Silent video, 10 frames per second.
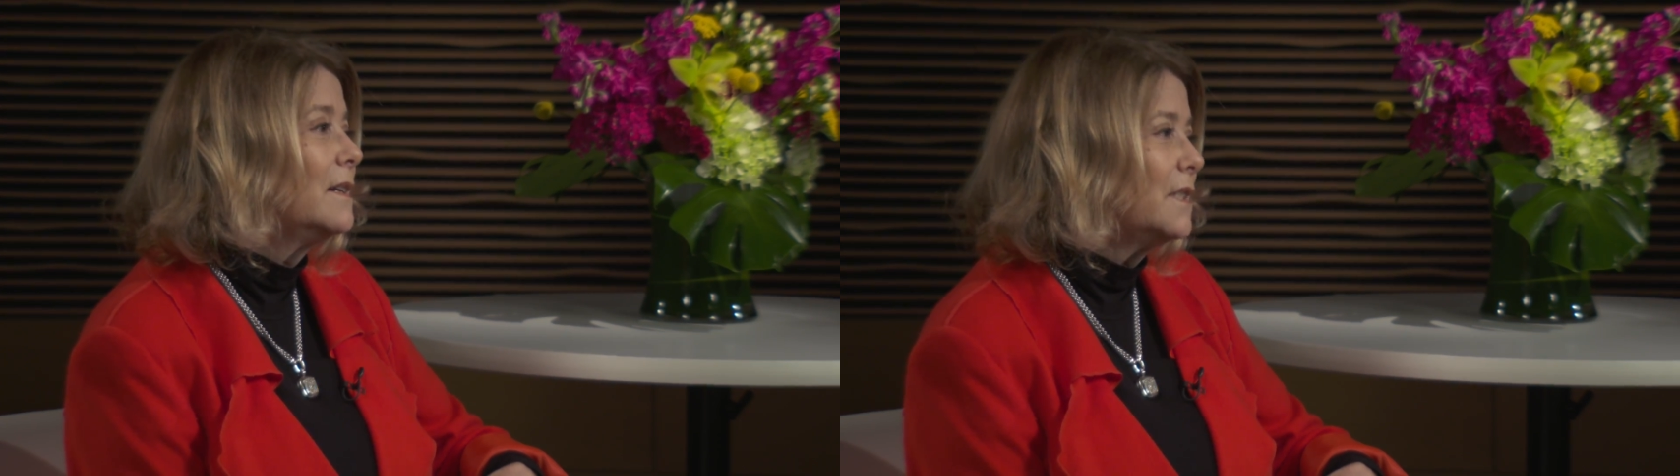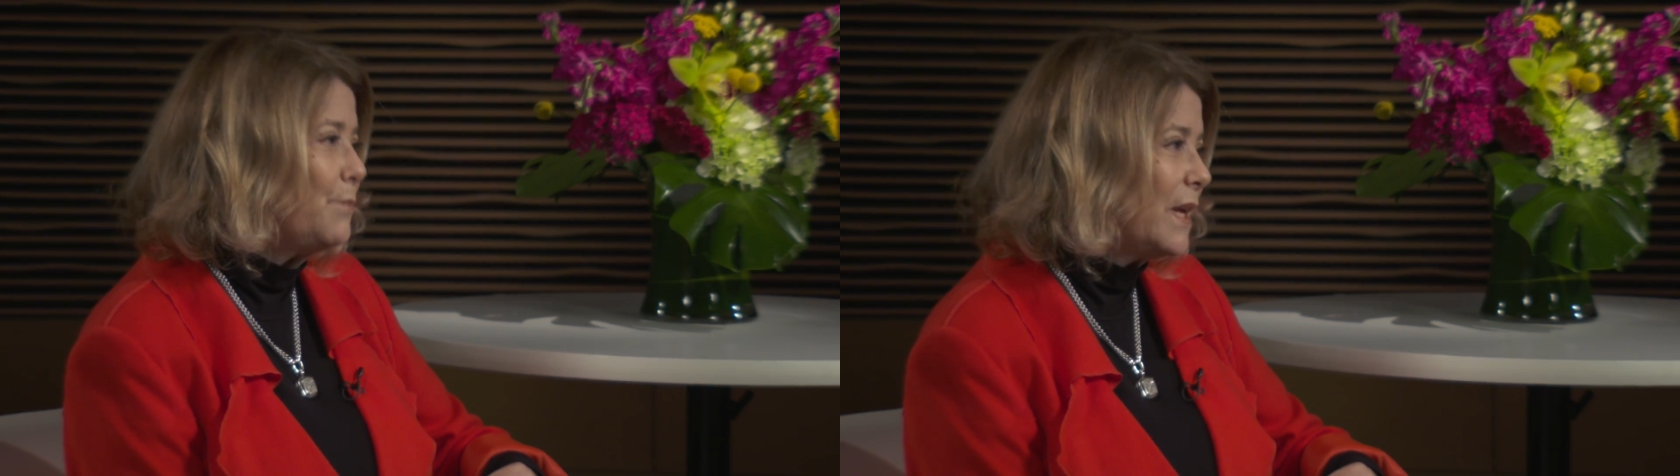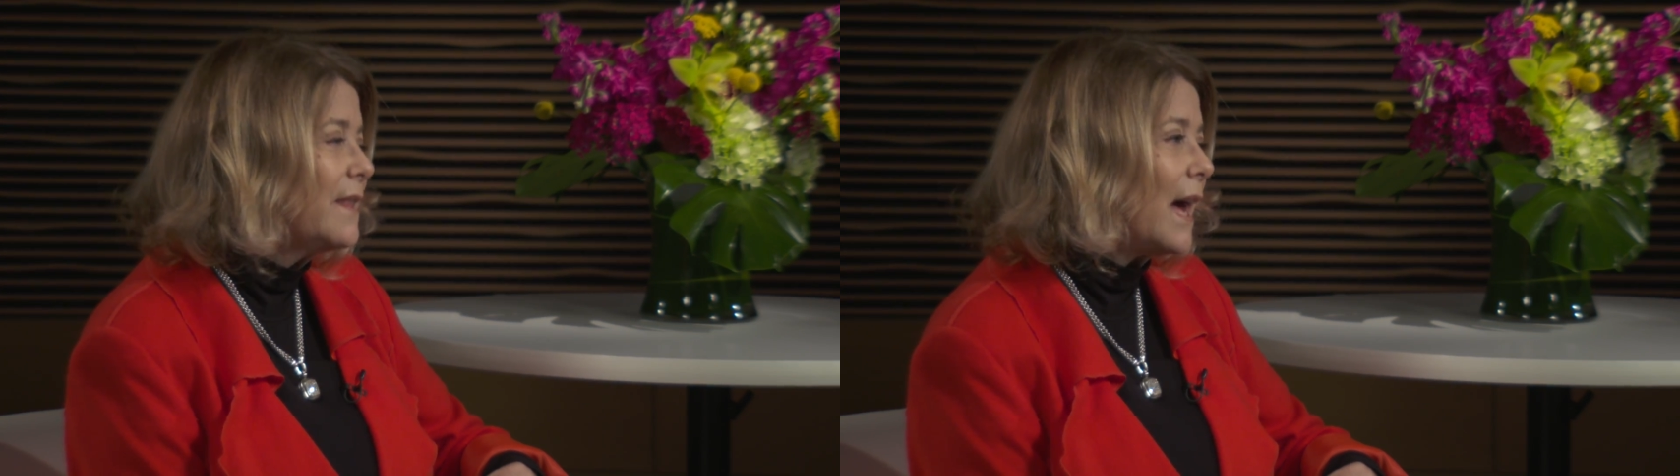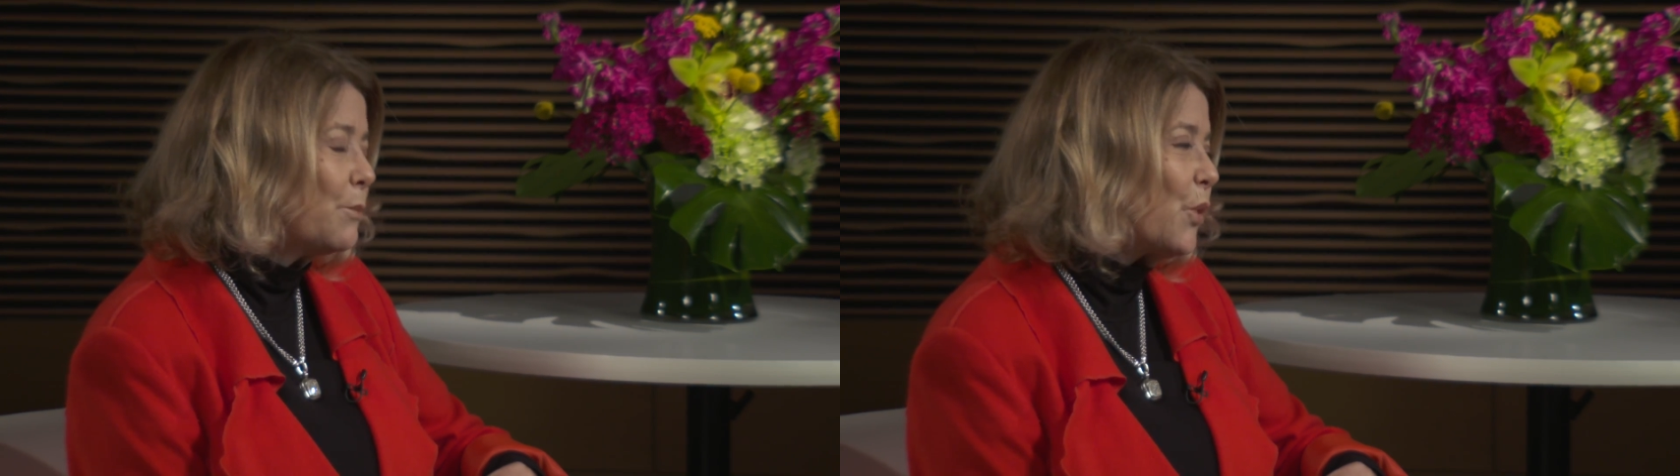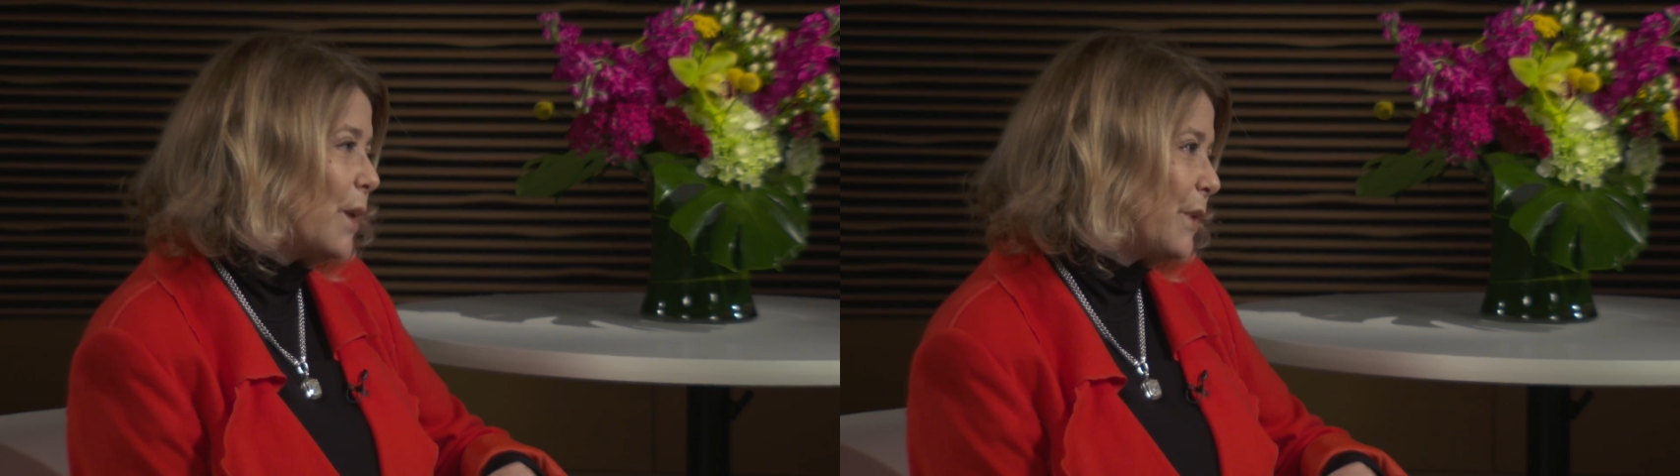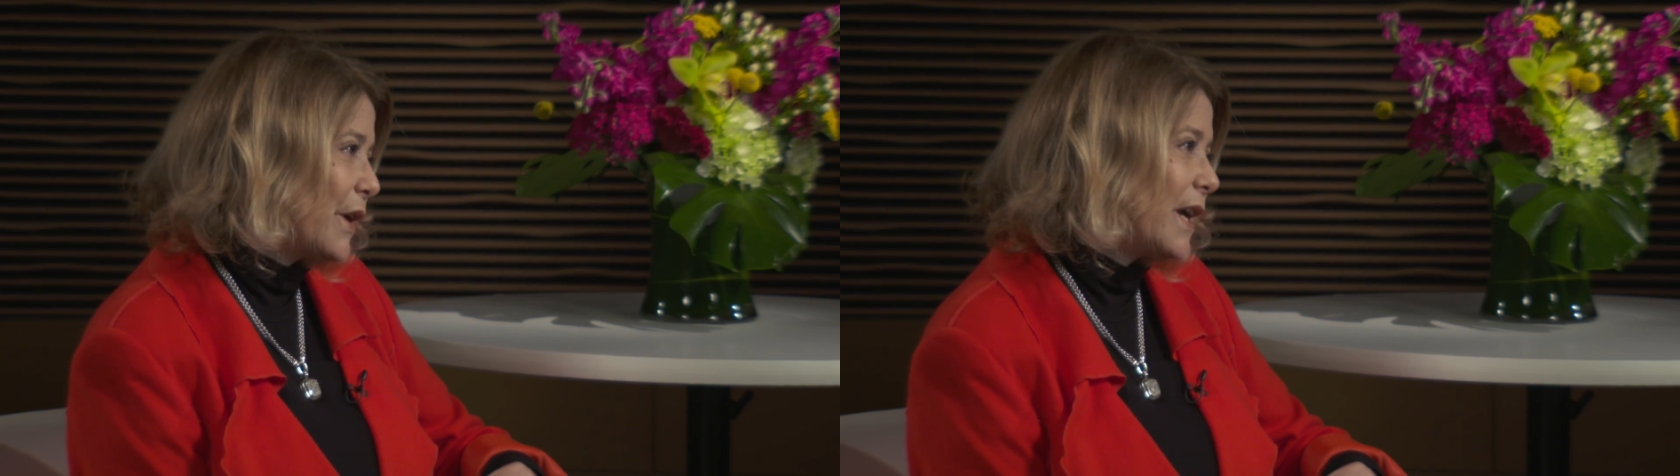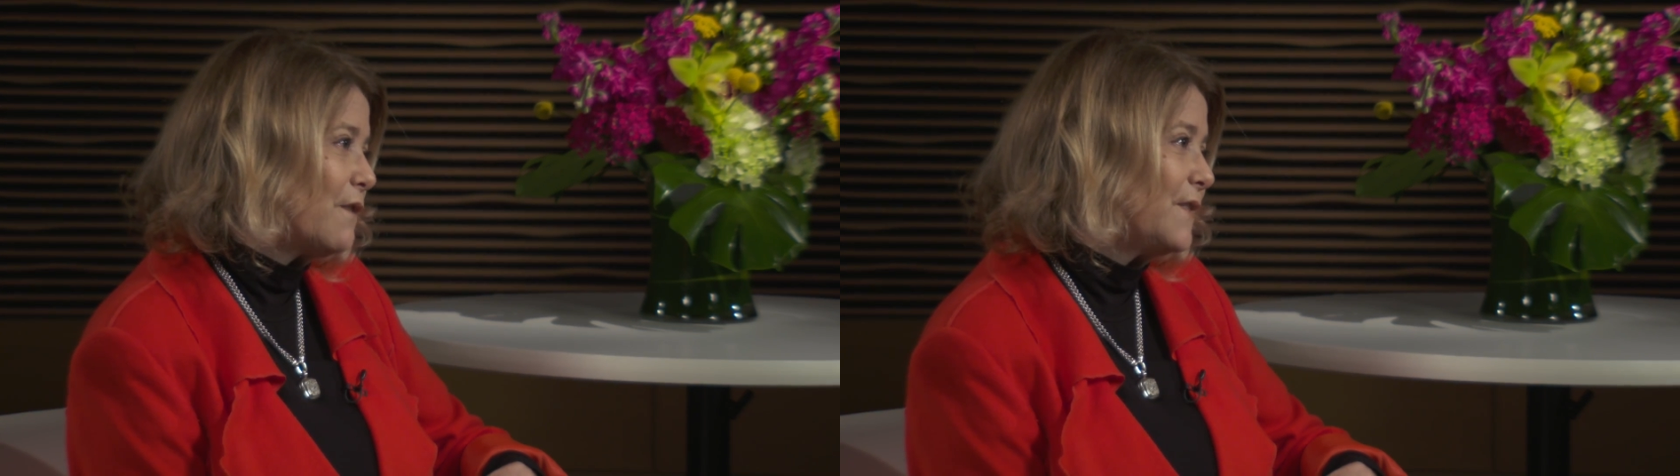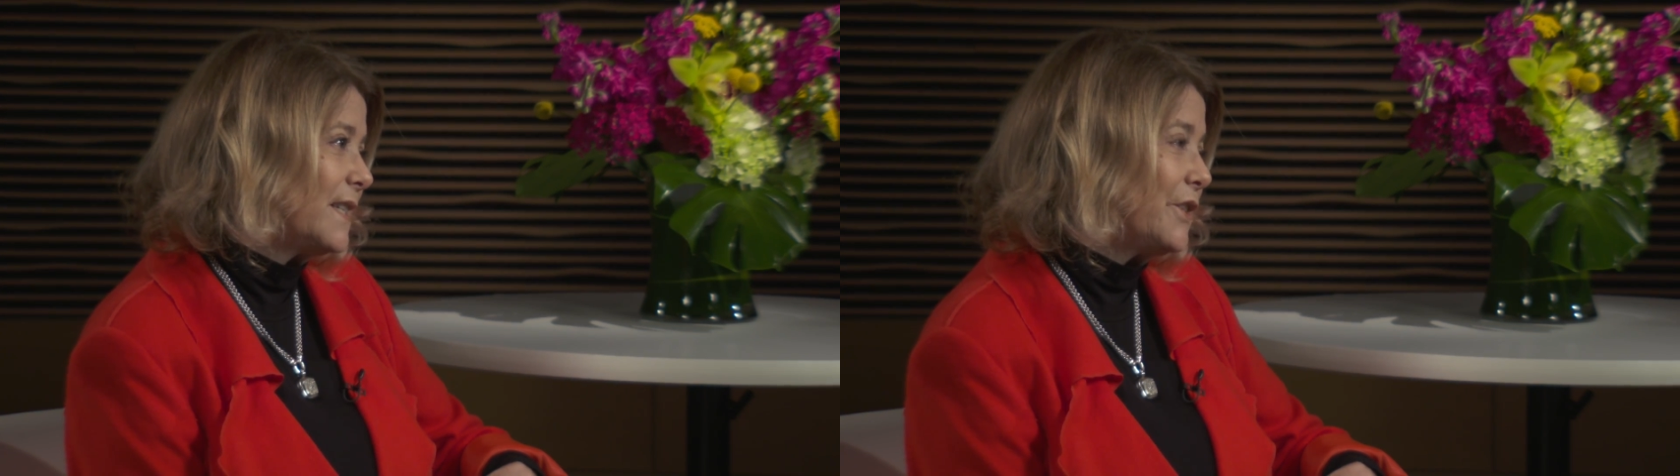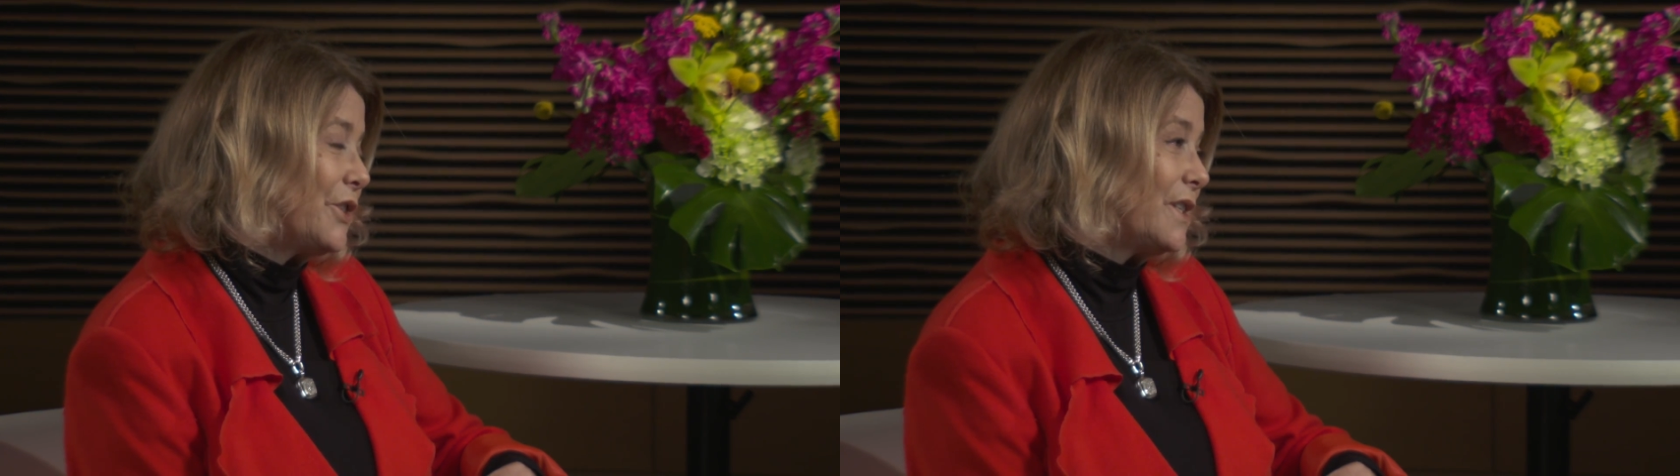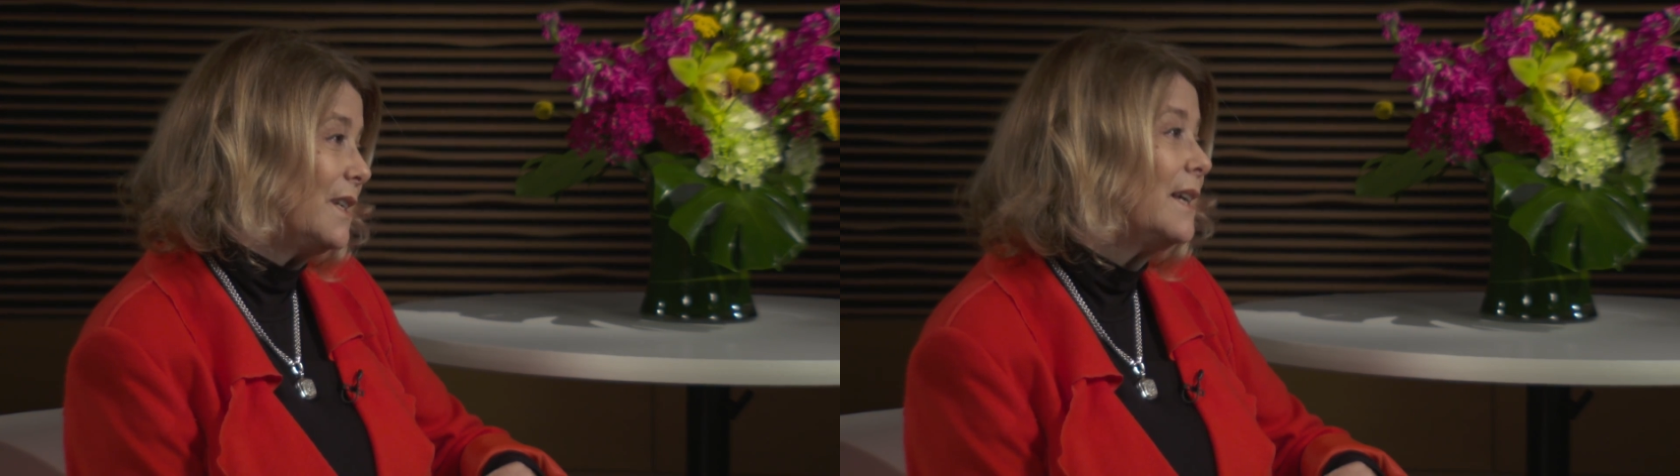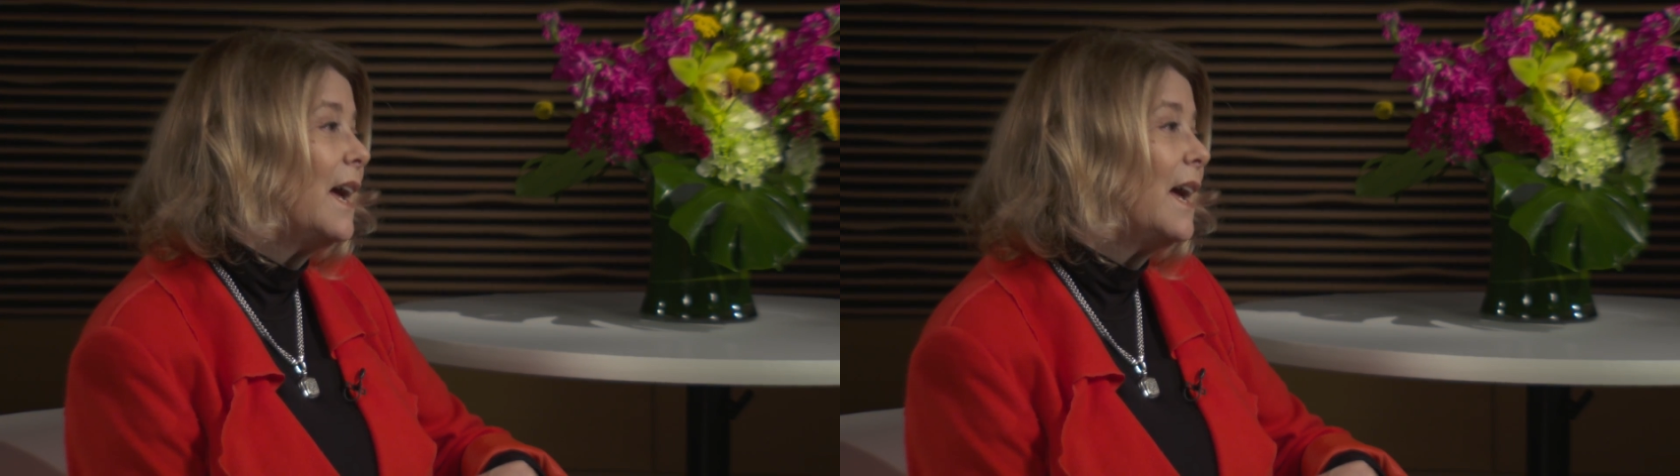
to be that primary care physician